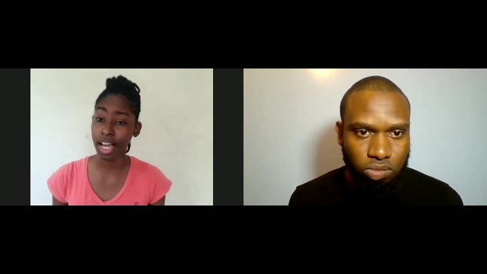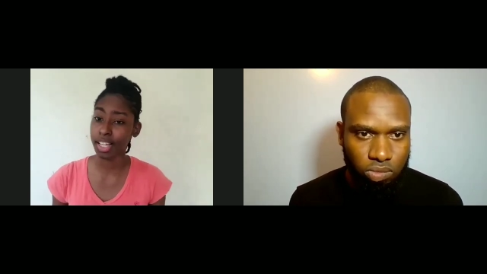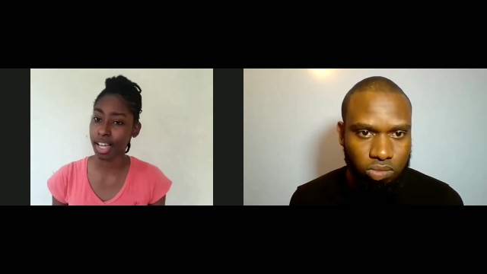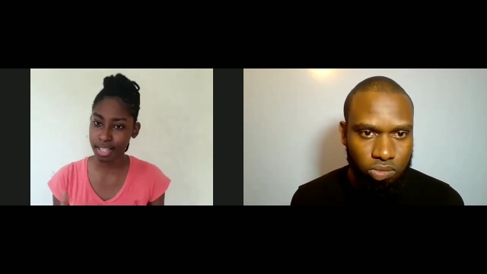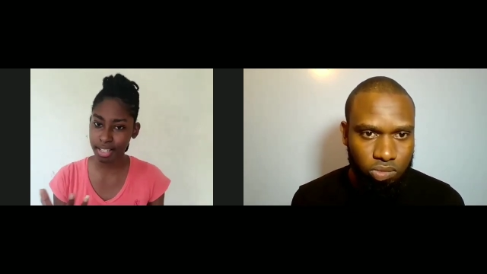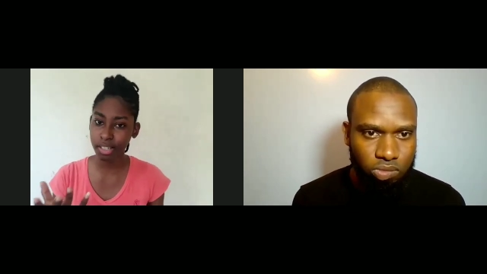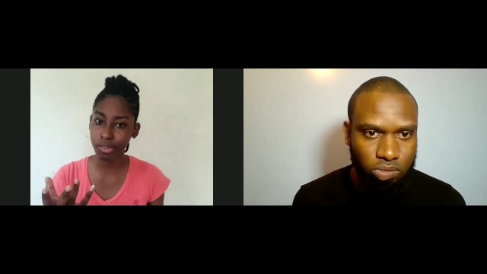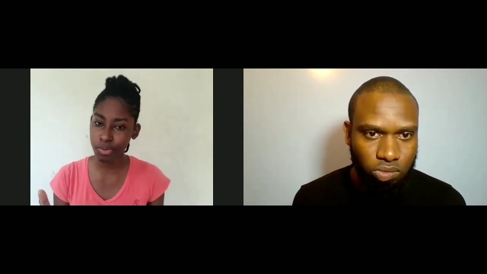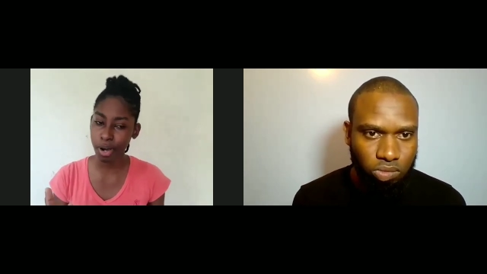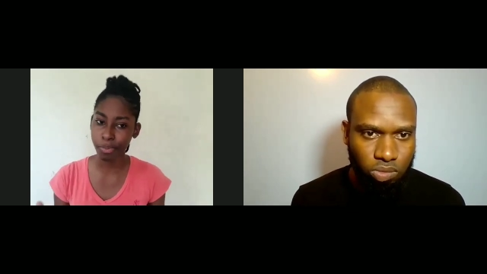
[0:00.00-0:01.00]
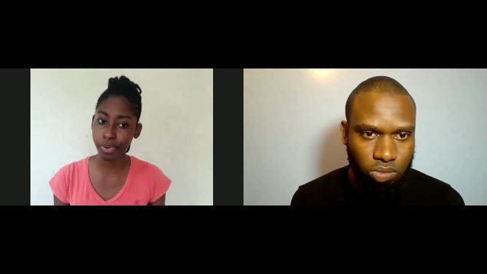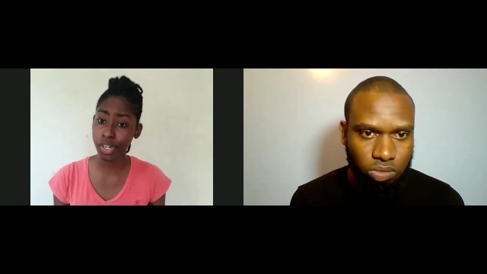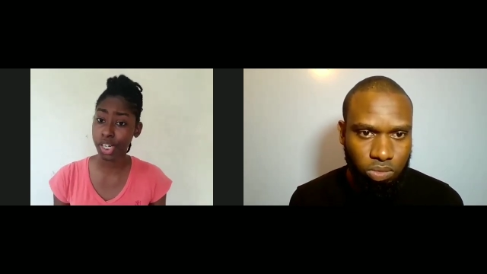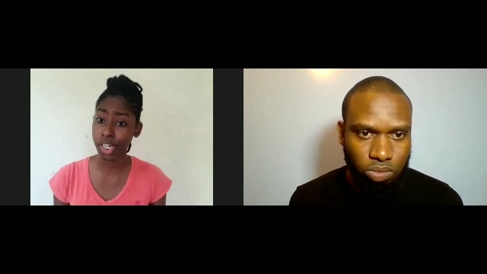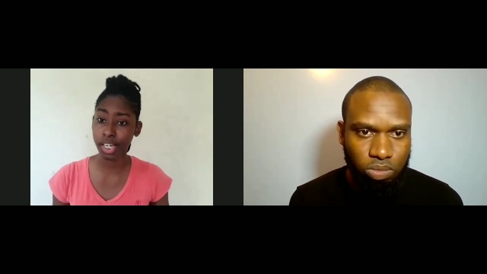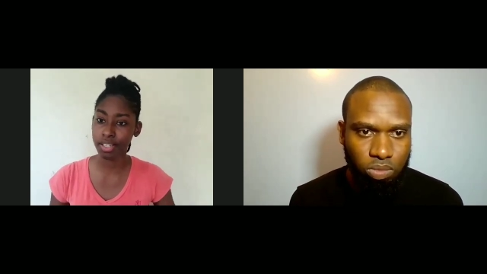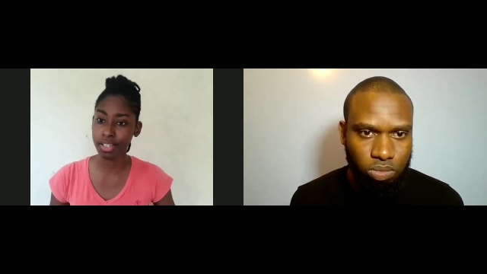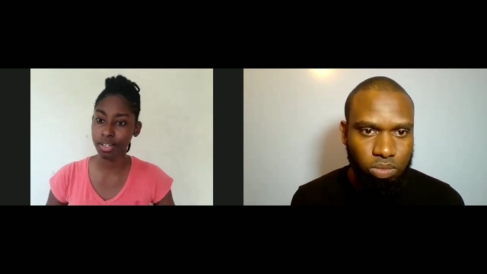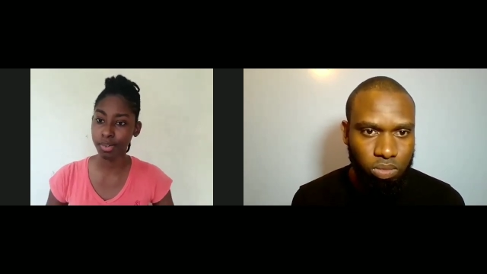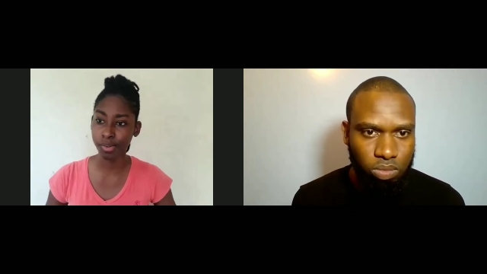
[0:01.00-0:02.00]
Speaker 1: I, I still do appreciate
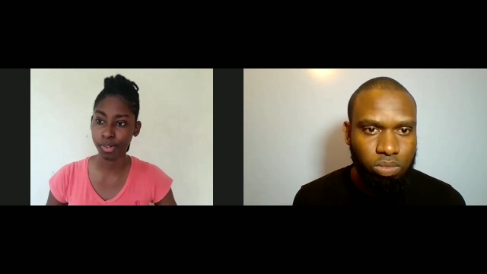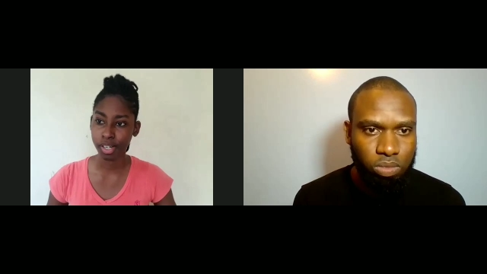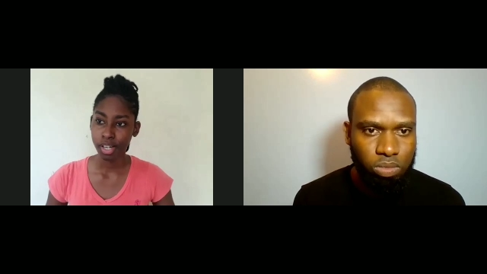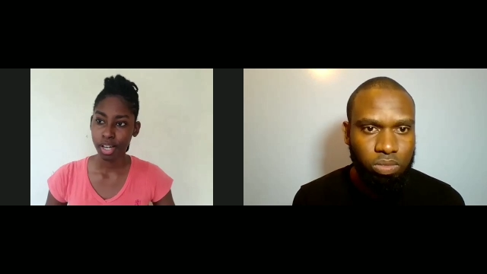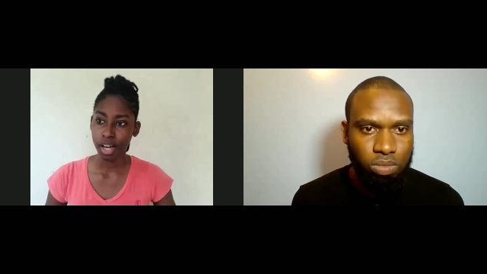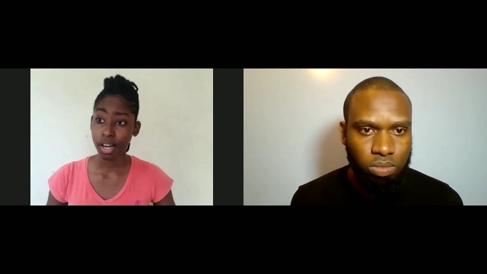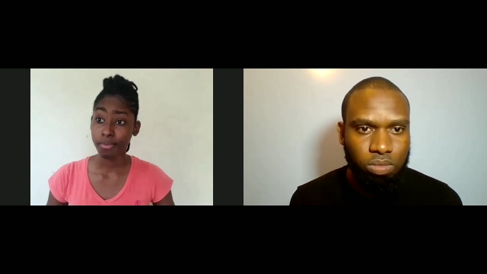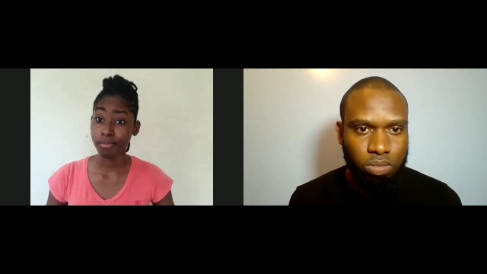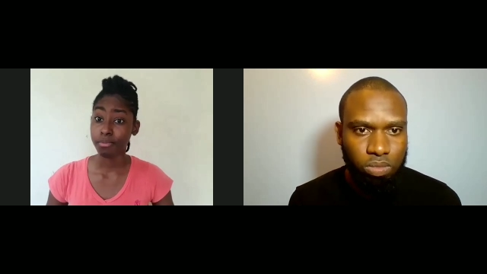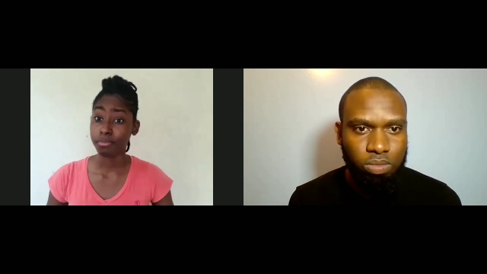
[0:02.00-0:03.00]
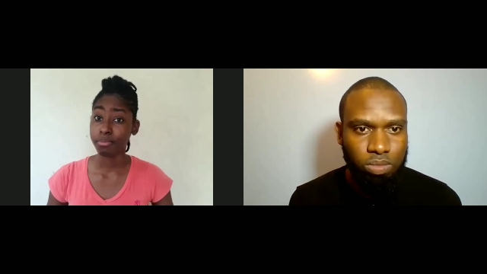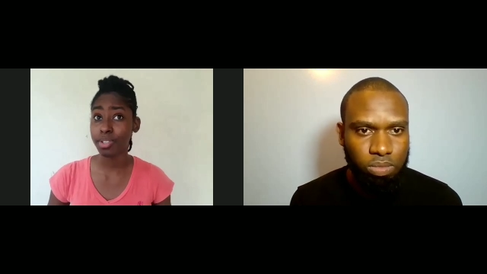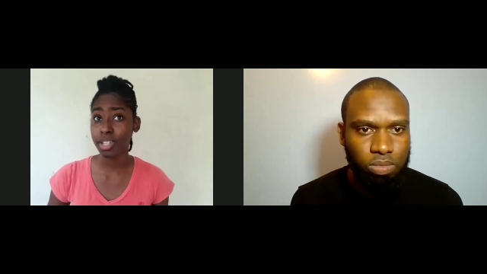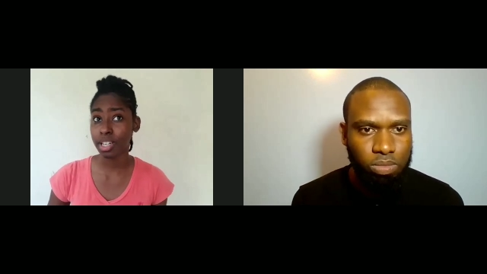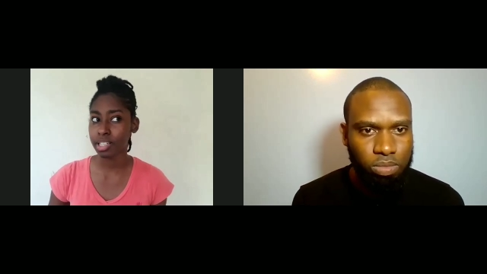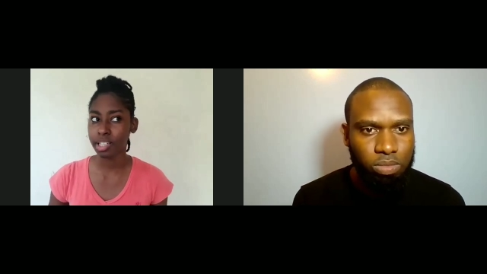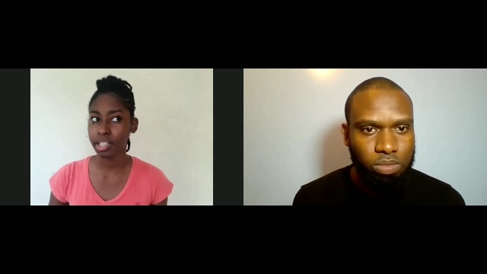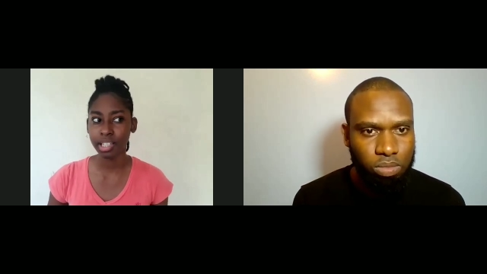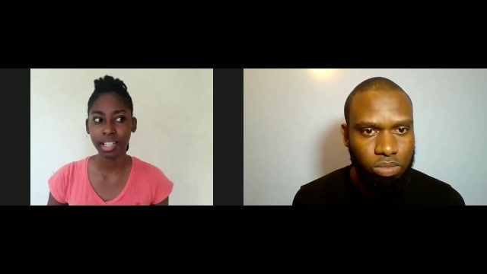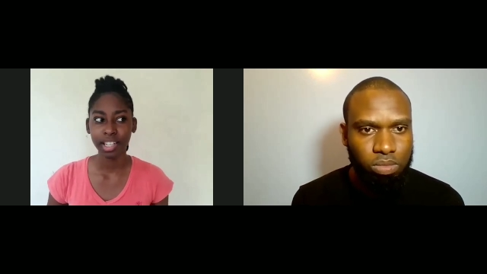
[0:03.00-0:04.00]
NCU. Mm-hmm. Um,
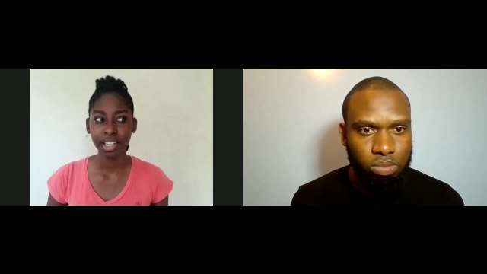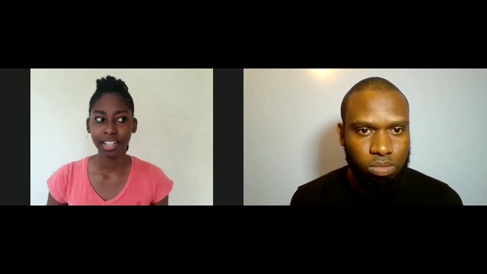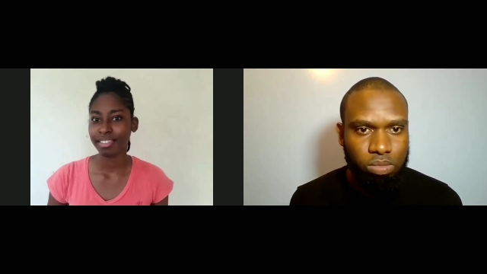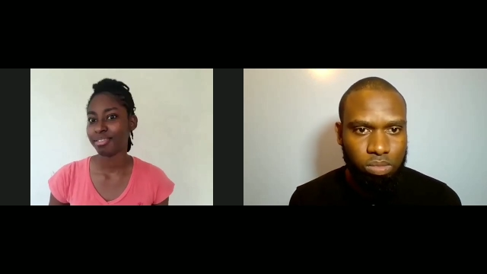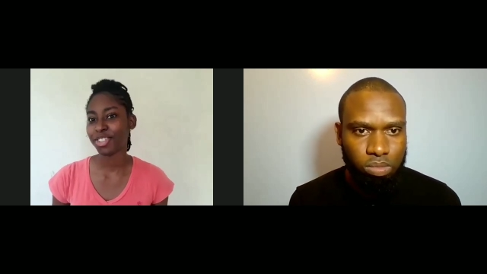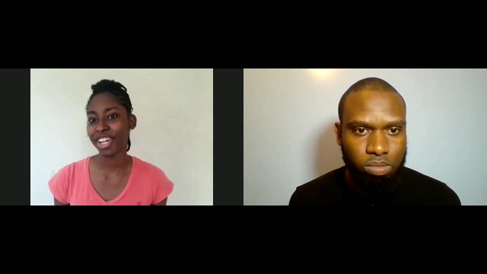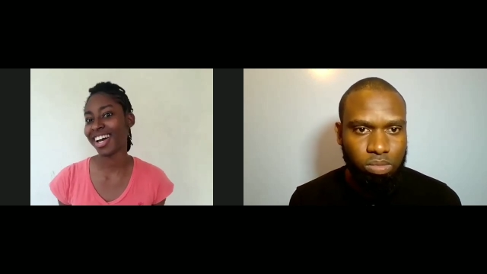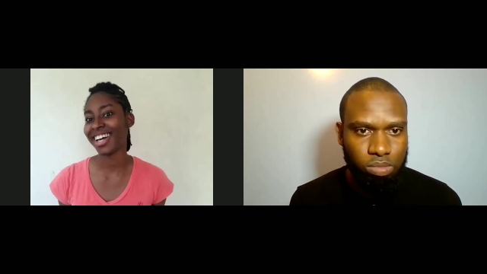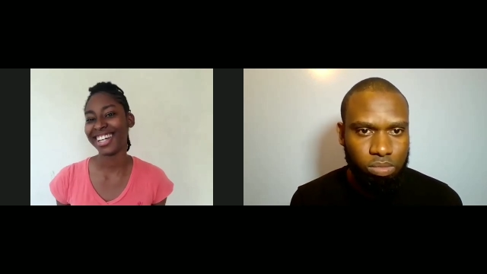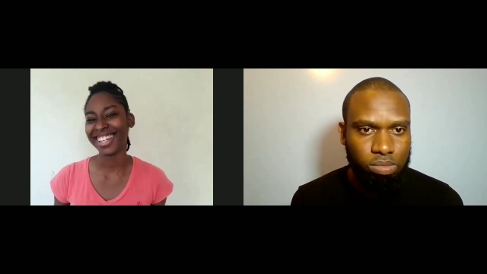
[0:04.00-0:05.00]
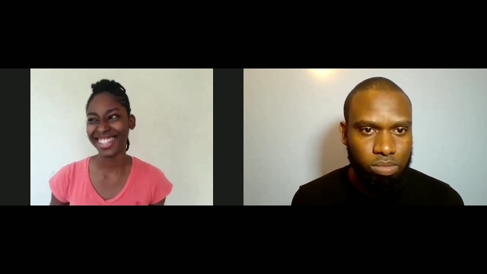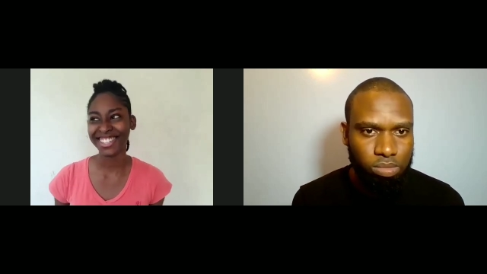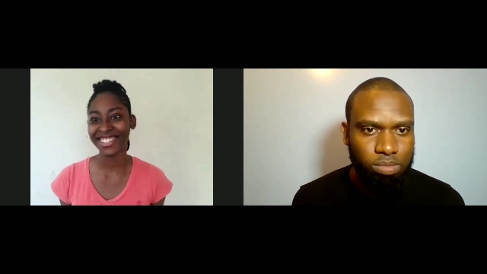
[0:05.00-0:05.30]
musically, Shahai, let's